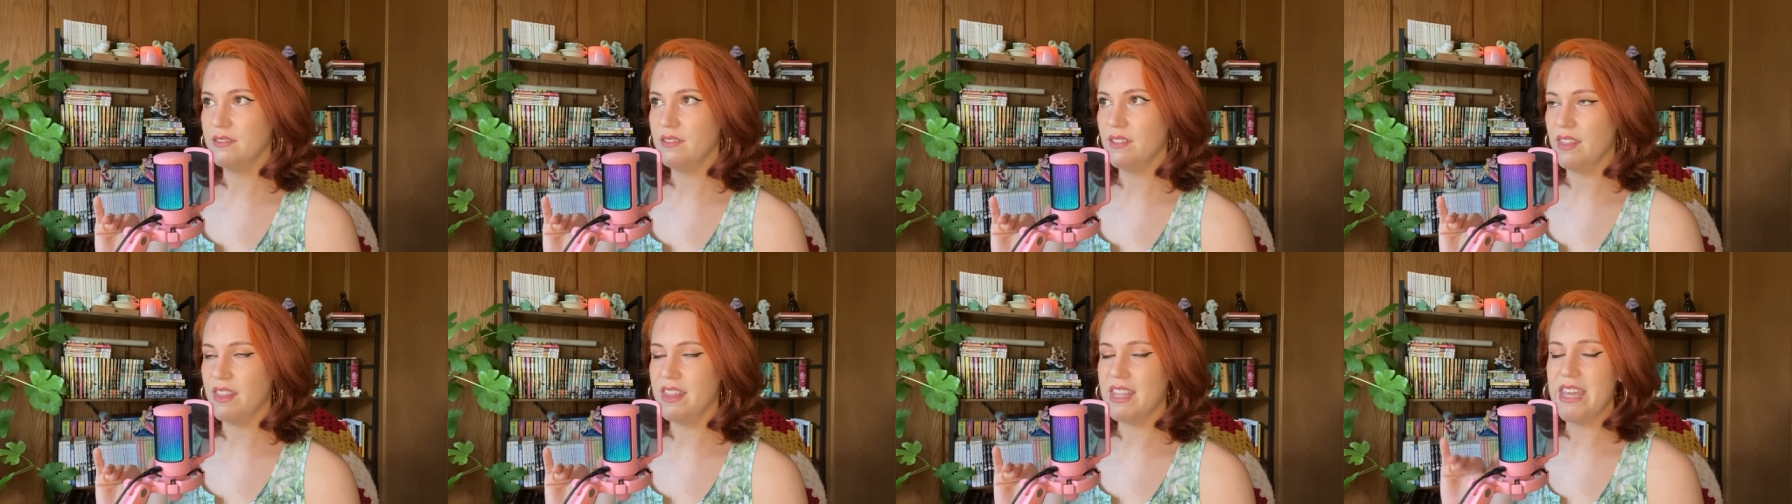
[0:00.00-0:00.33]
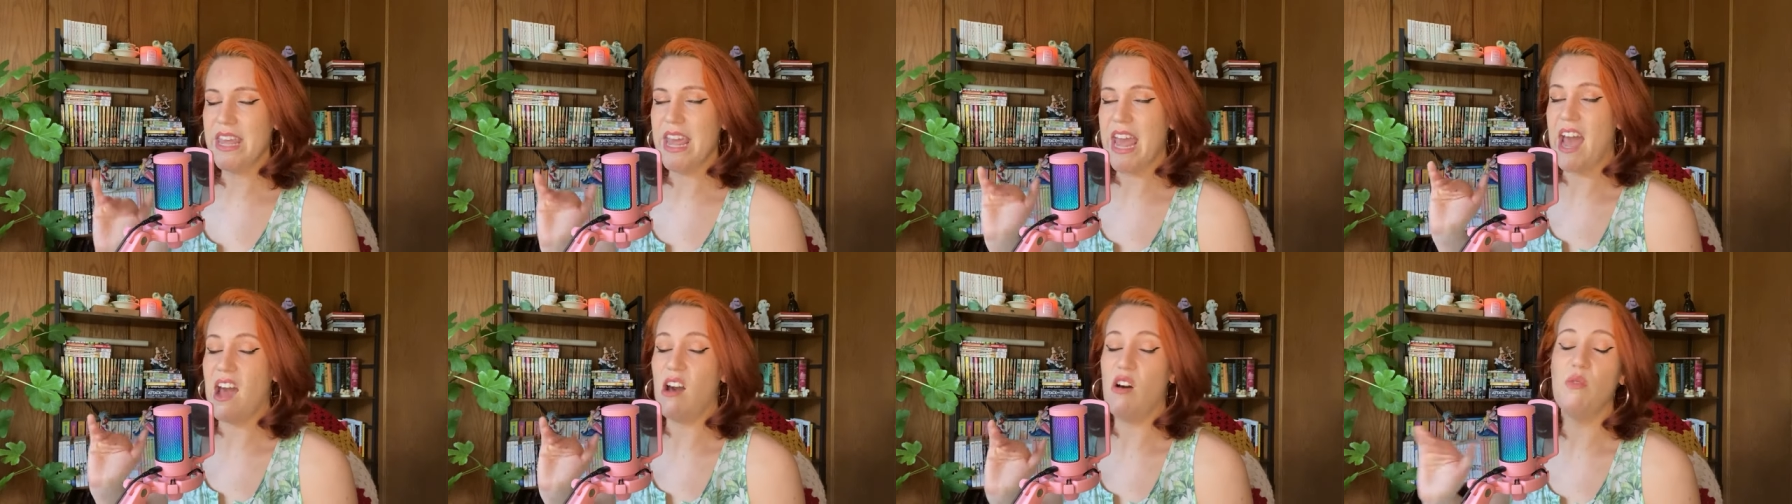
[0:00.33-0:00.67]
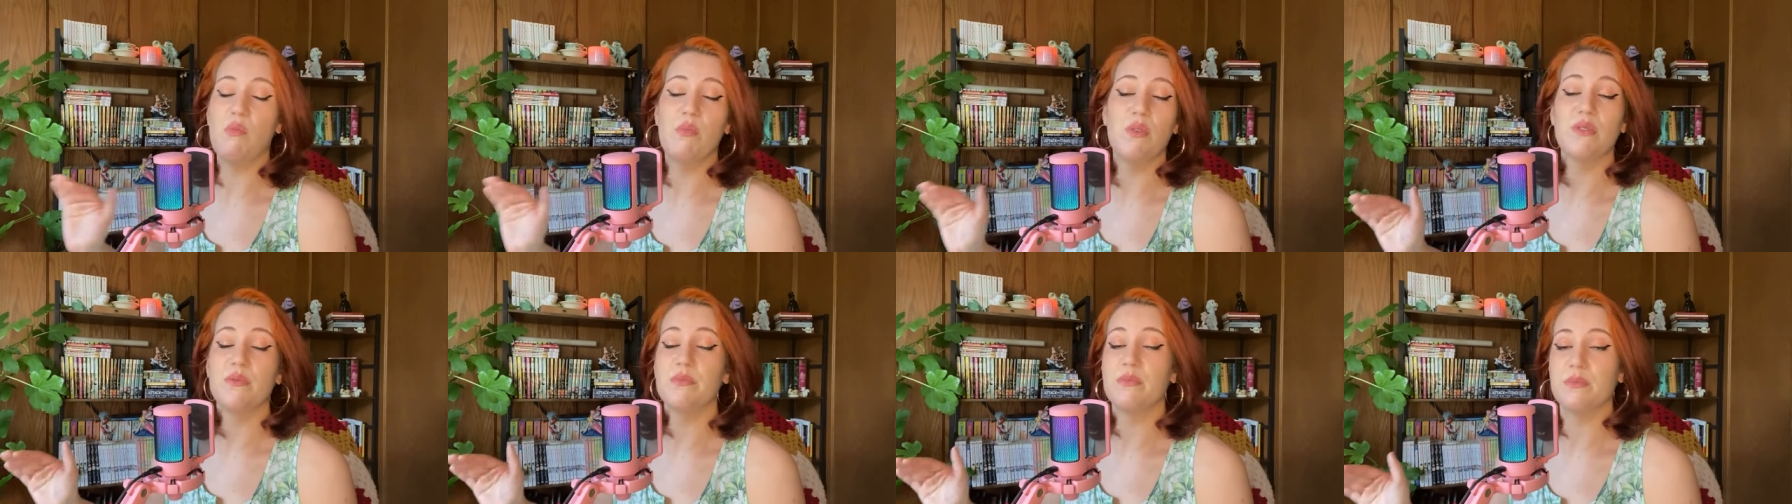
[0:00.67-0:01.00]
the
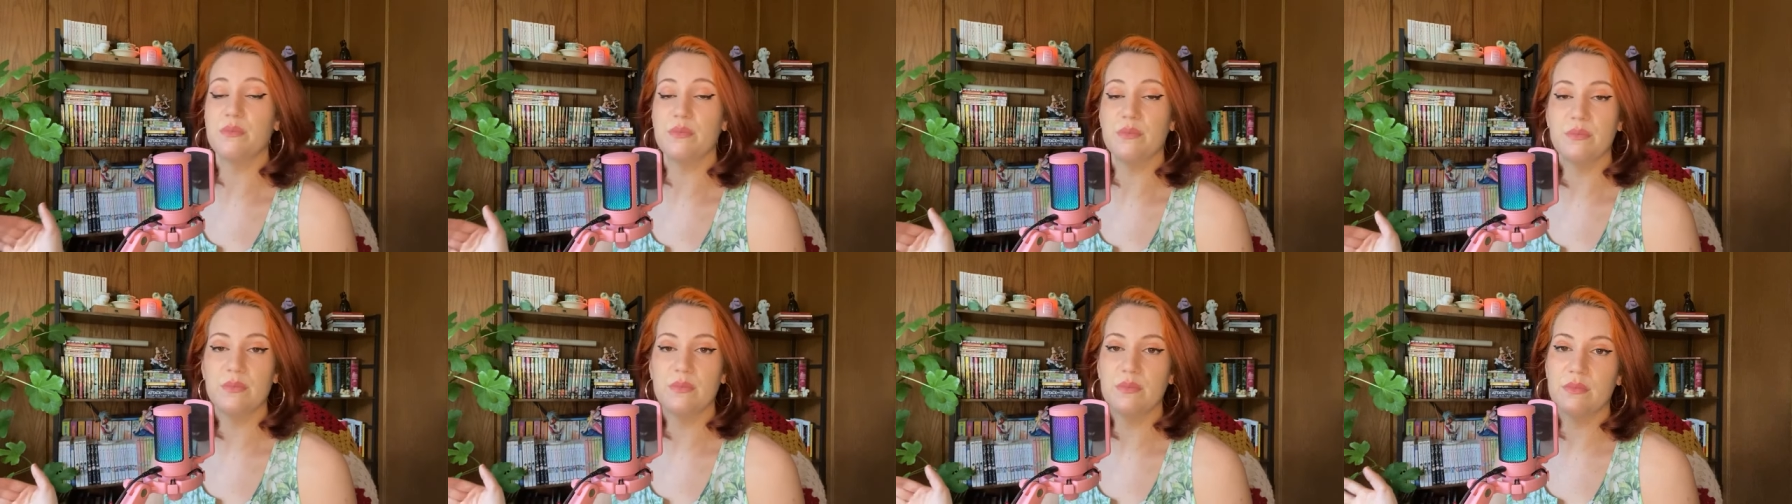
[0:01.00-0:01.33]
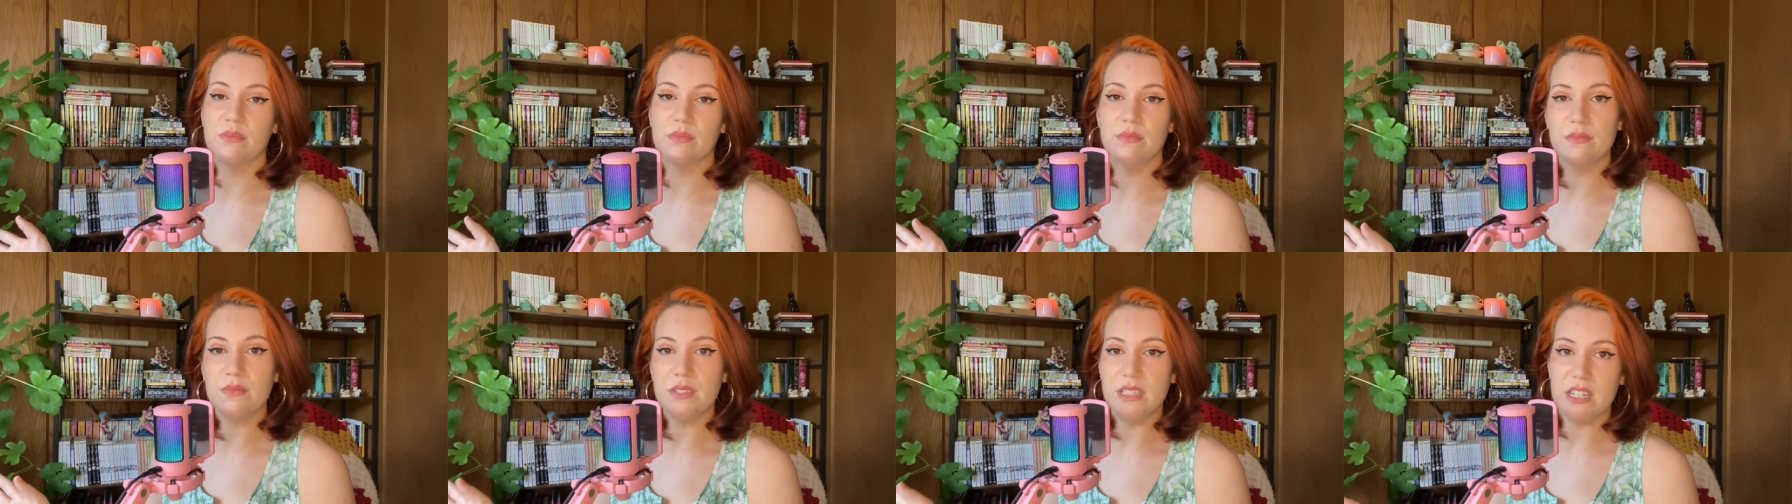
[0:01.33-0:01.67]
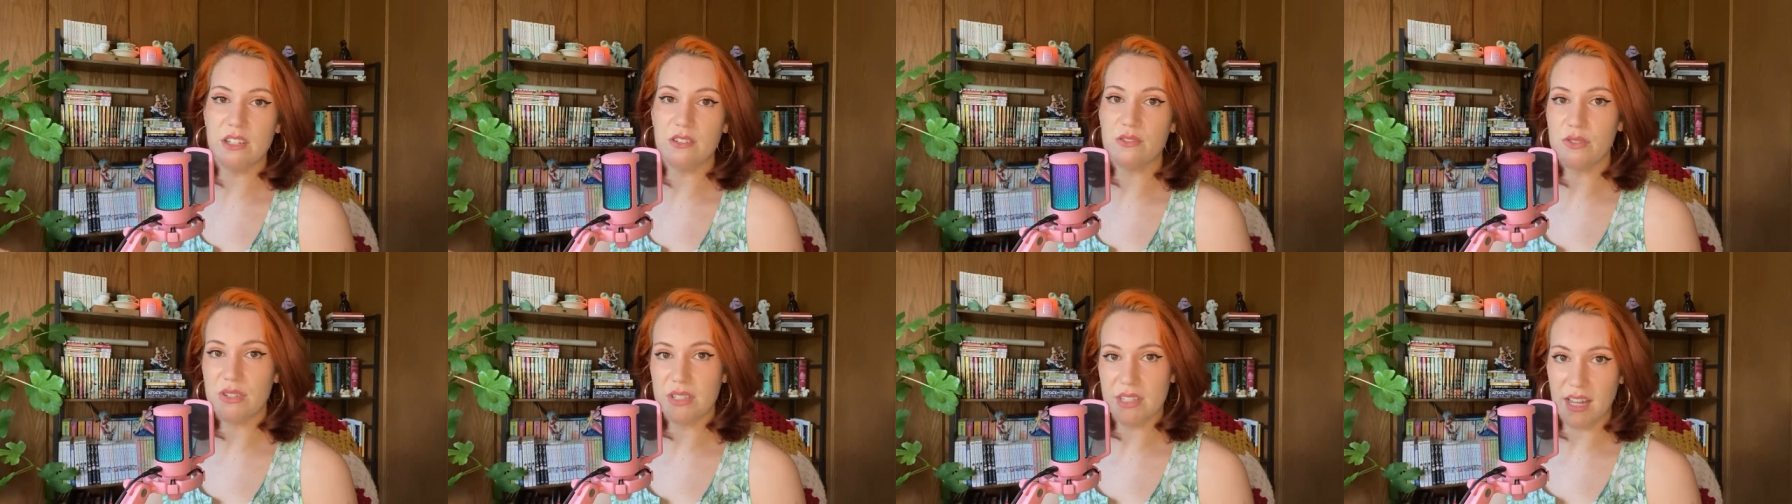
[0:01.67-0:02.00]
album
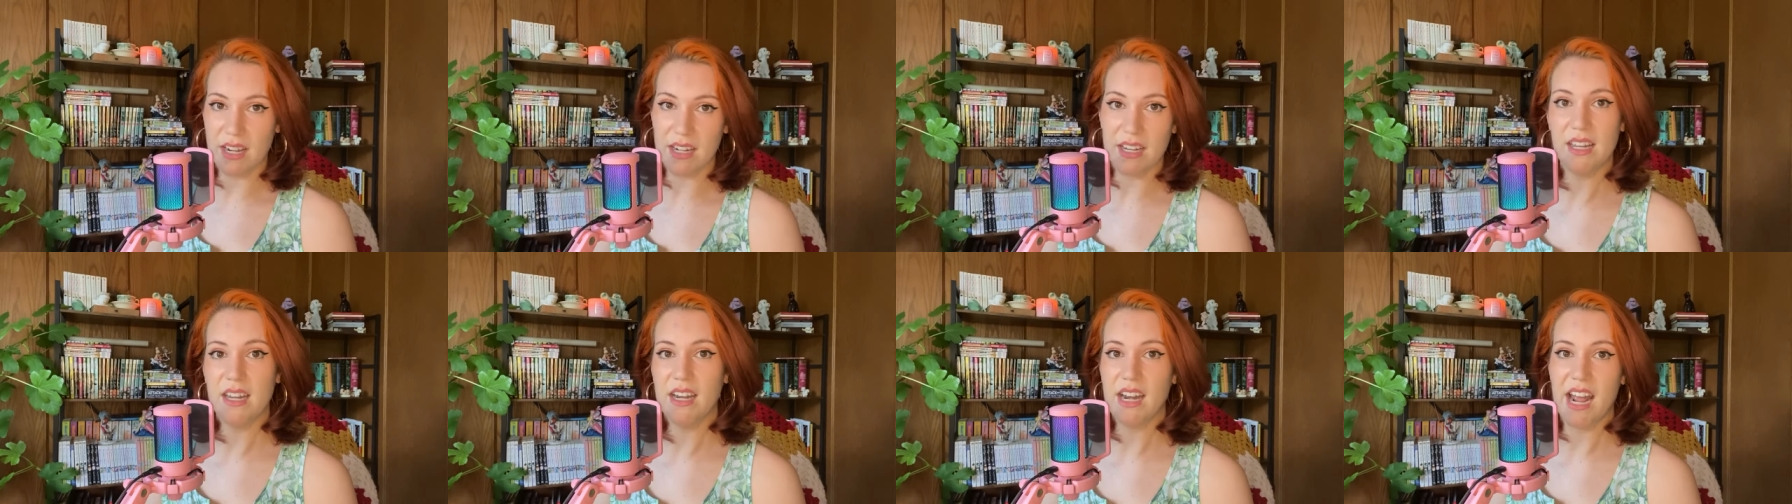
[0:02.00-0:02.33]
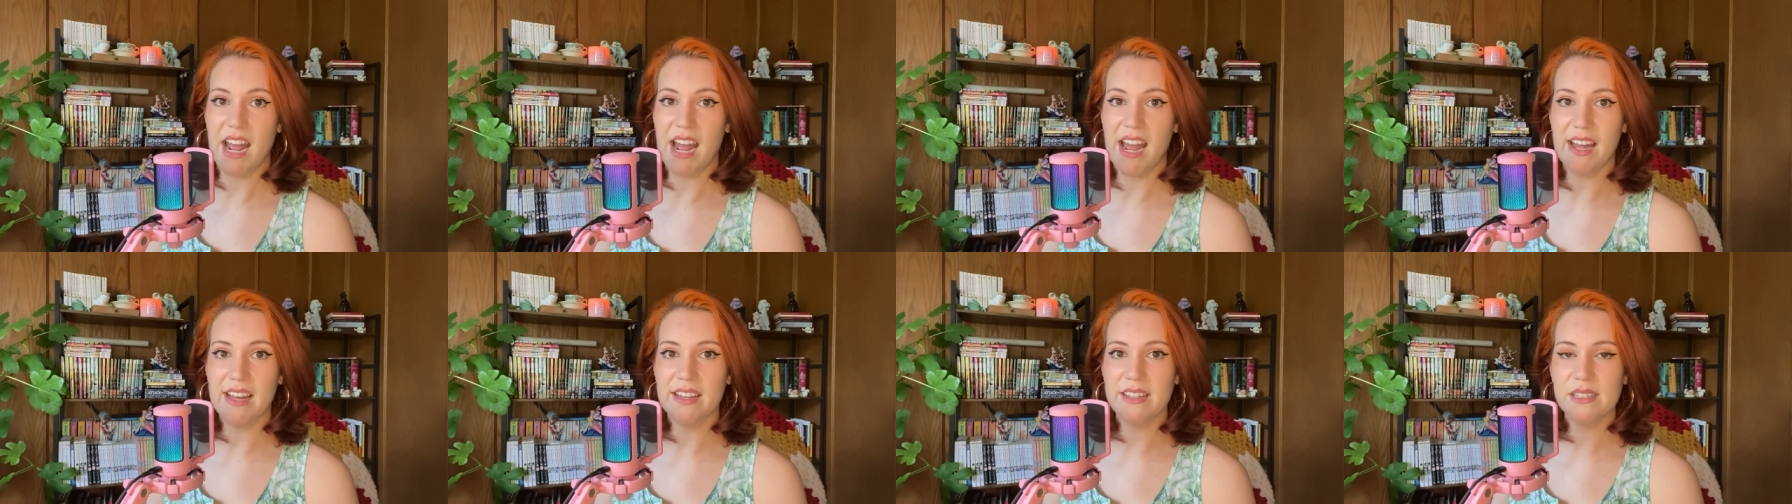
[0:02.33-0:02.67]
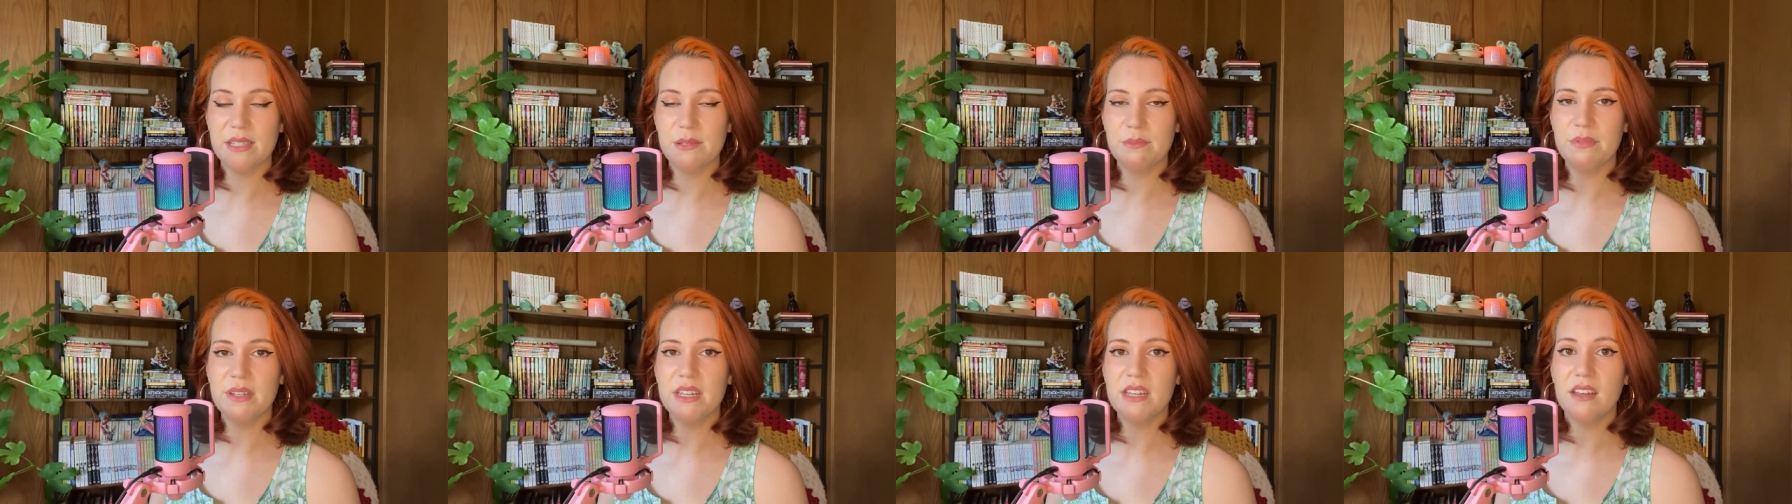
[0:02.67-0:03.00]
deals that it
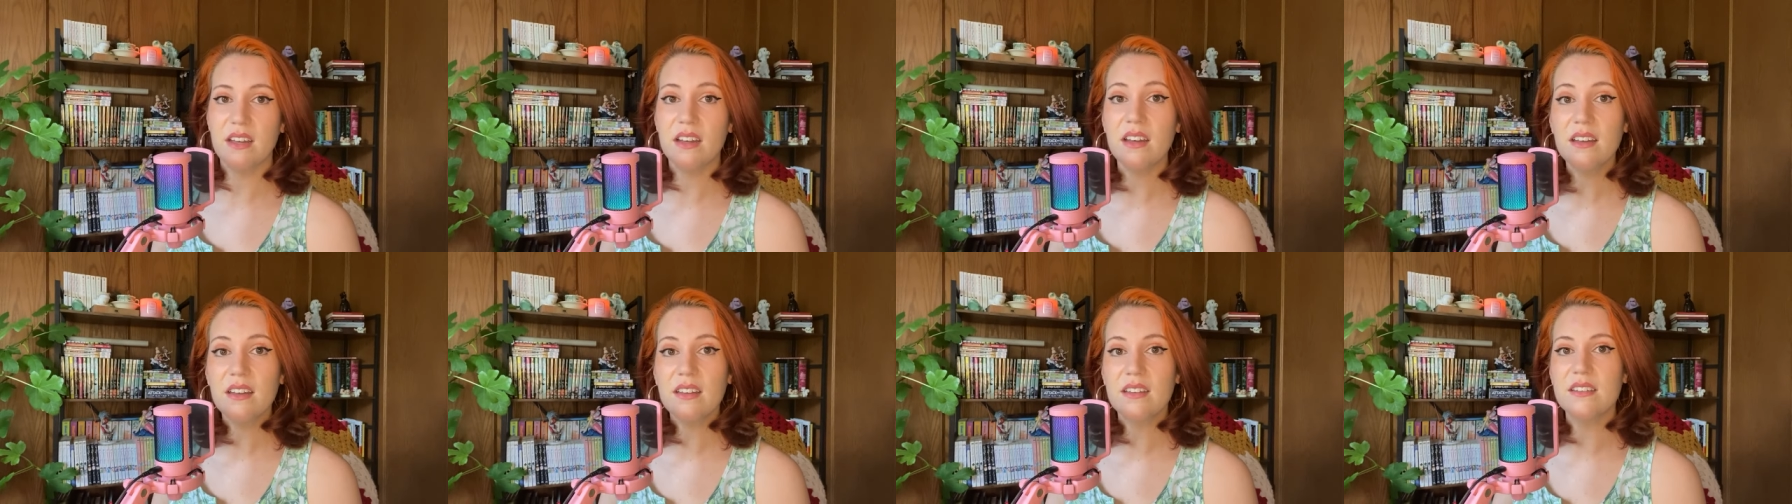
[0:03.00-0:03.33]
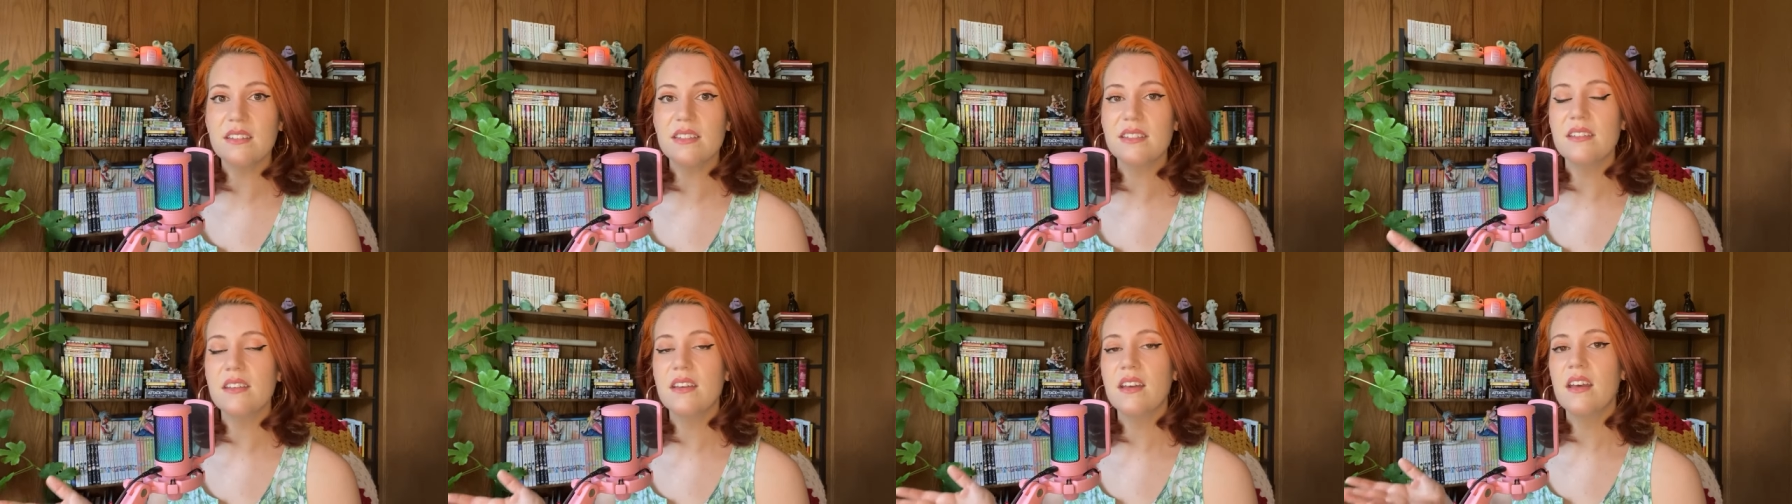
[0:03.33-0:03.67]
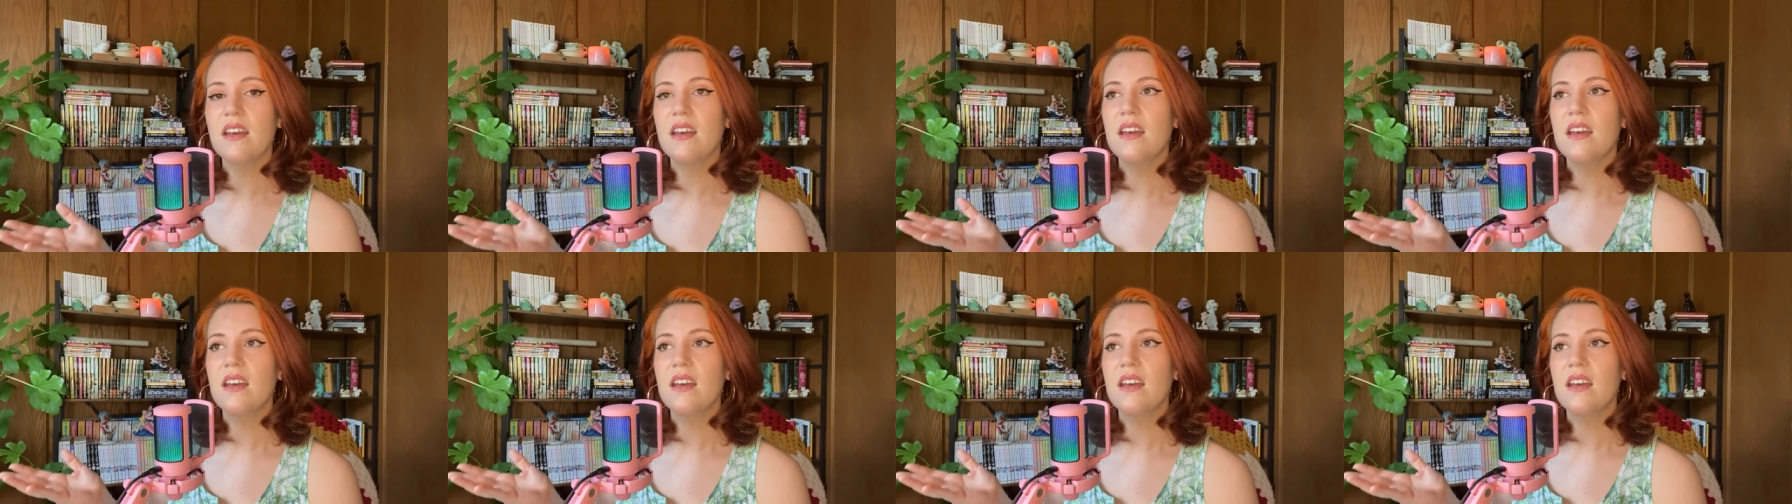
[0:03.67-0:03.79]
has, because